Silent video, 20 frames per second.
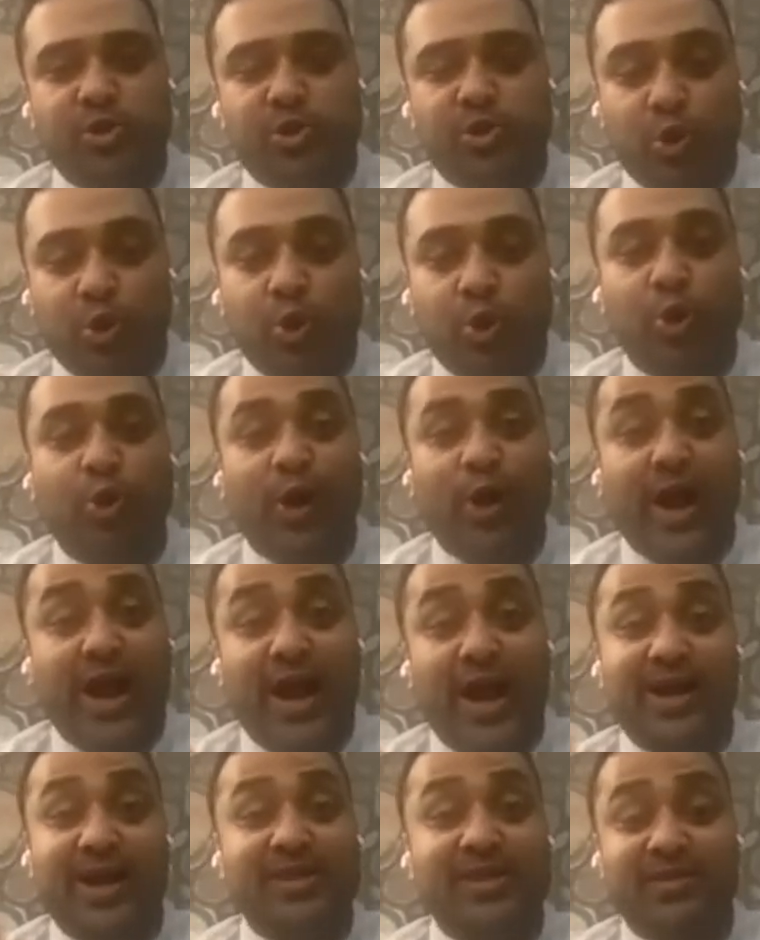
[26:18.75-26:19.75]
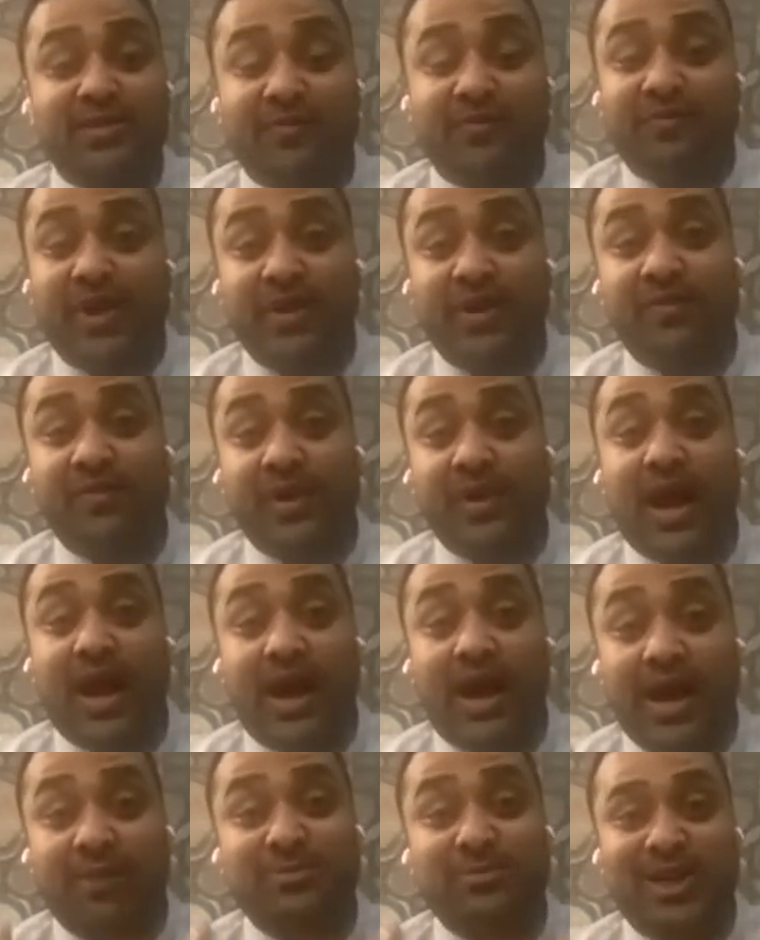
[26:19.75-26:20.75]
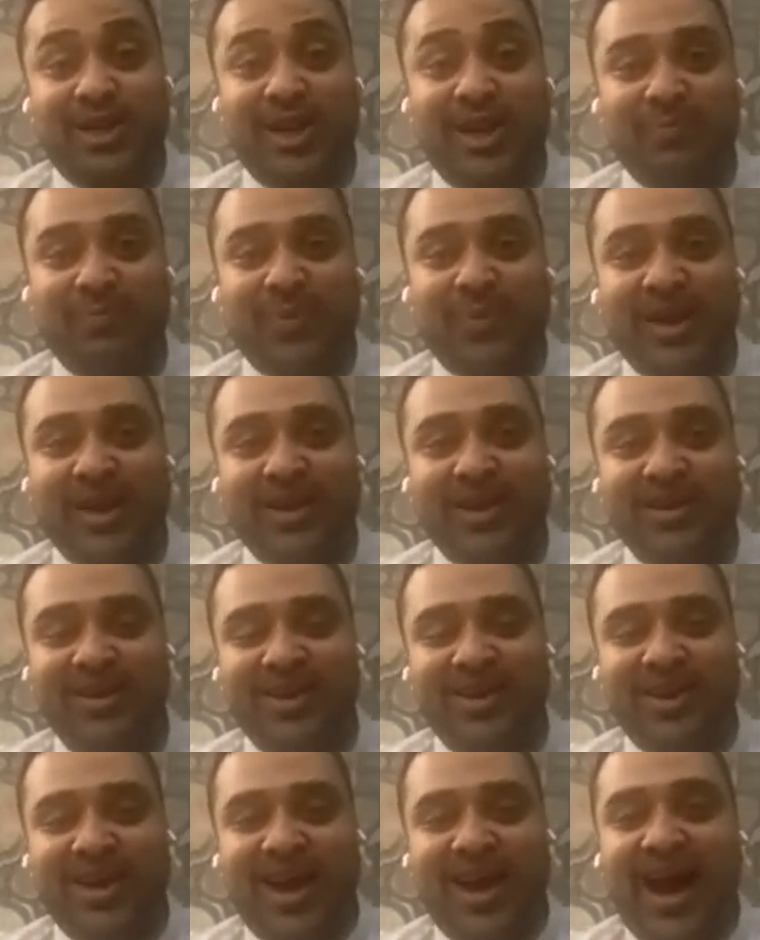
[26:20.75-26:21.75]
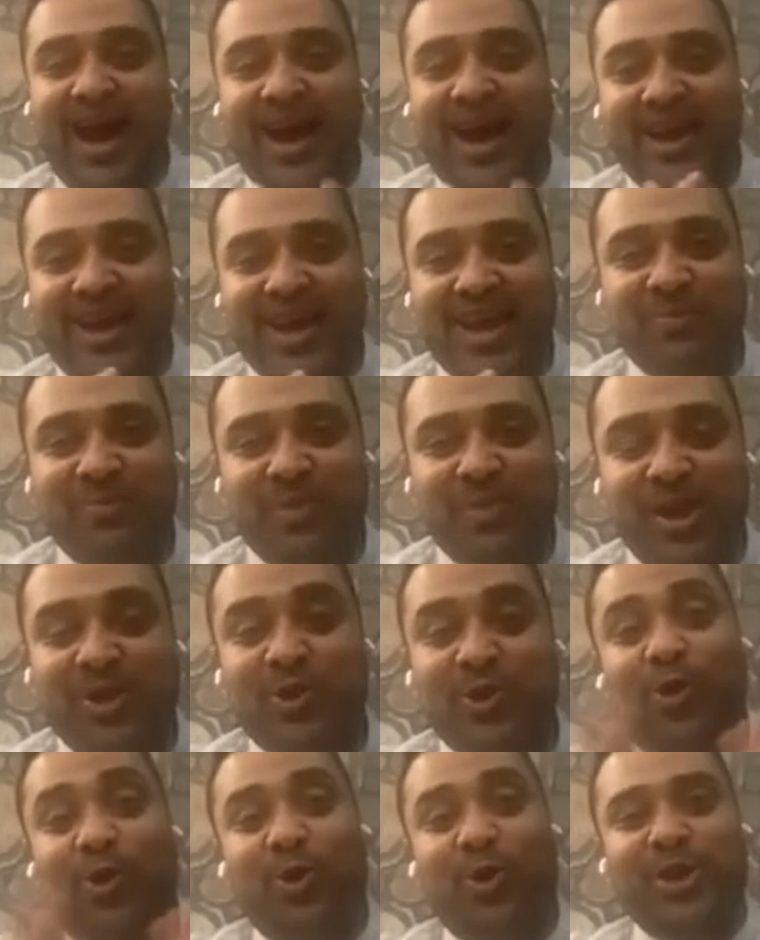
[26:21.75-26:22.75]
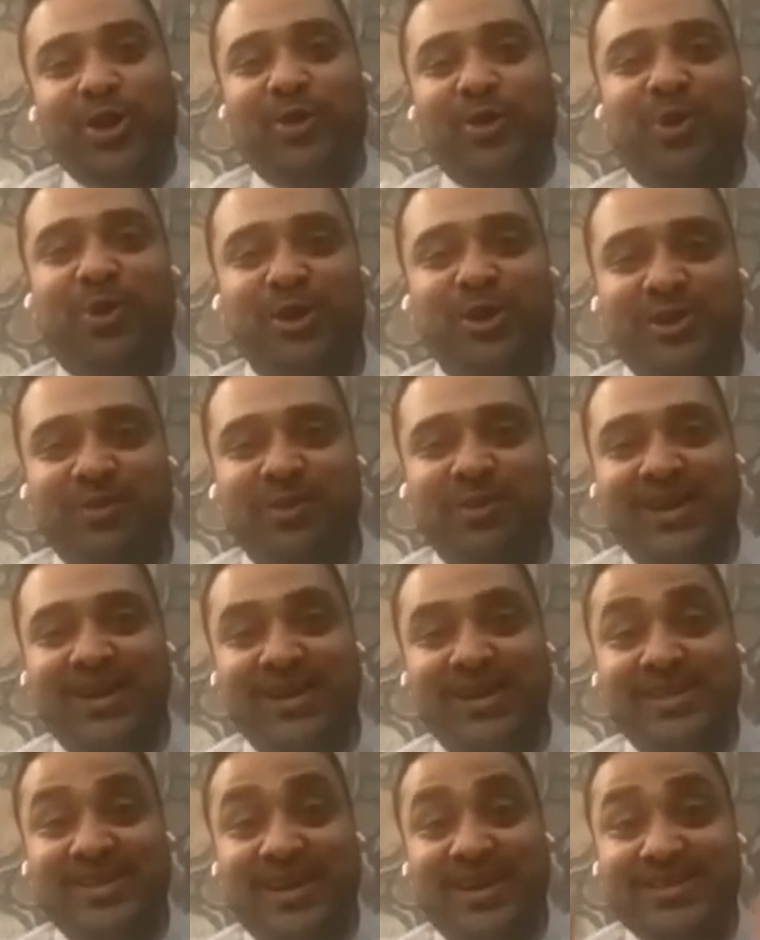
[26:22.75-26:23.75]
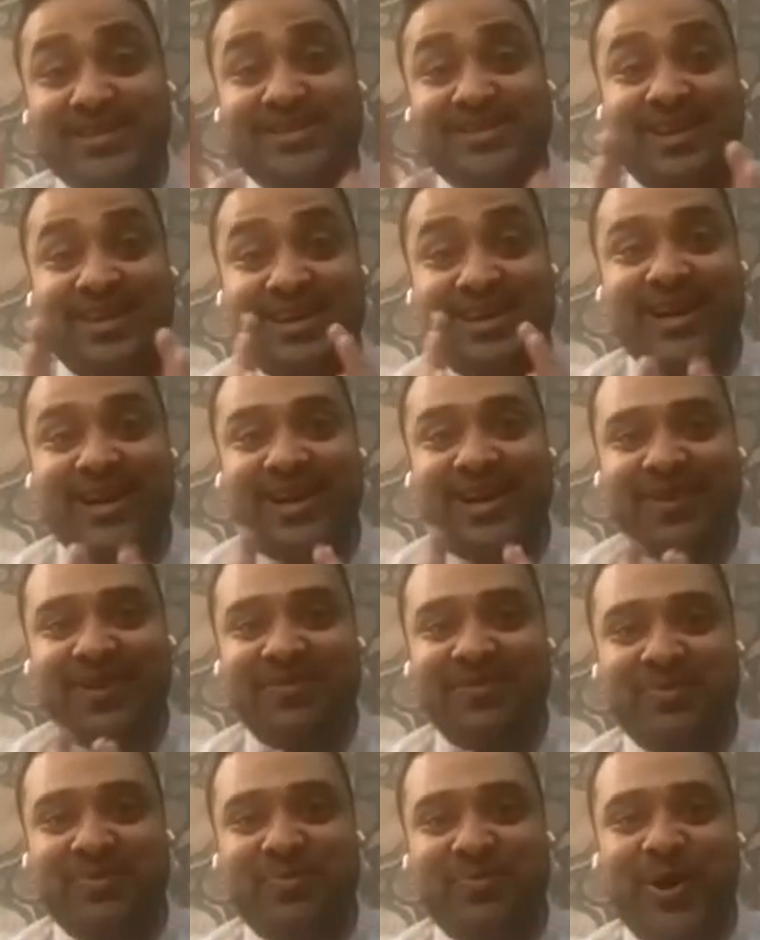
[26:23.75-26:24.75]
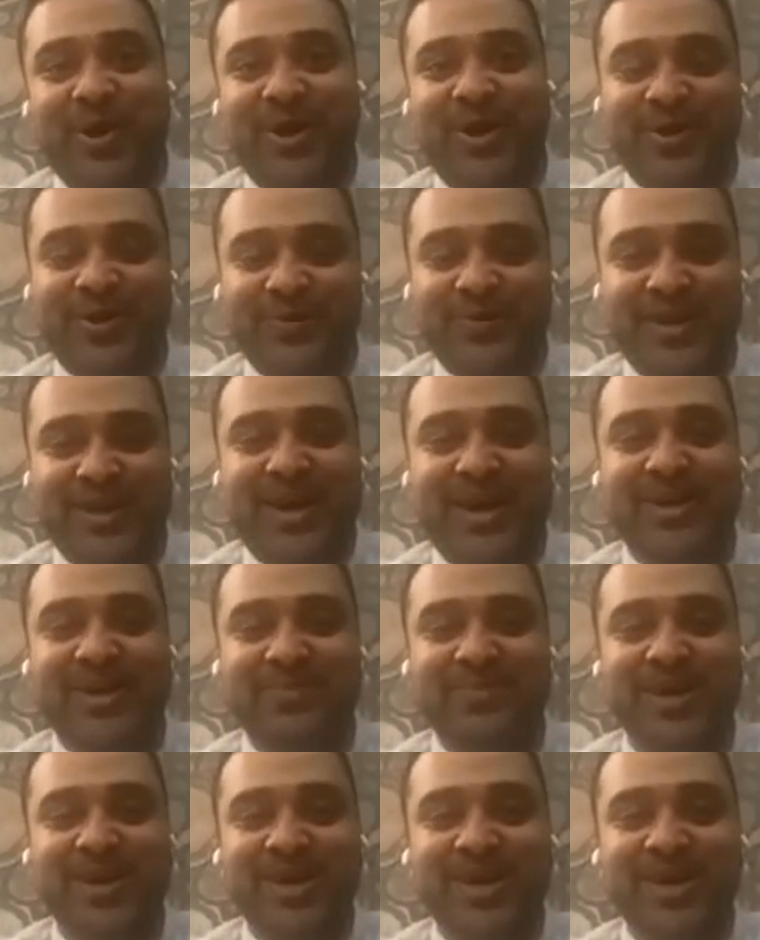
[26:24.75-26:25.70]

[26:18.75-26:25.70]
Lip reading: So as when I am sleeping, I can be in all the possibilities at a single given point of time.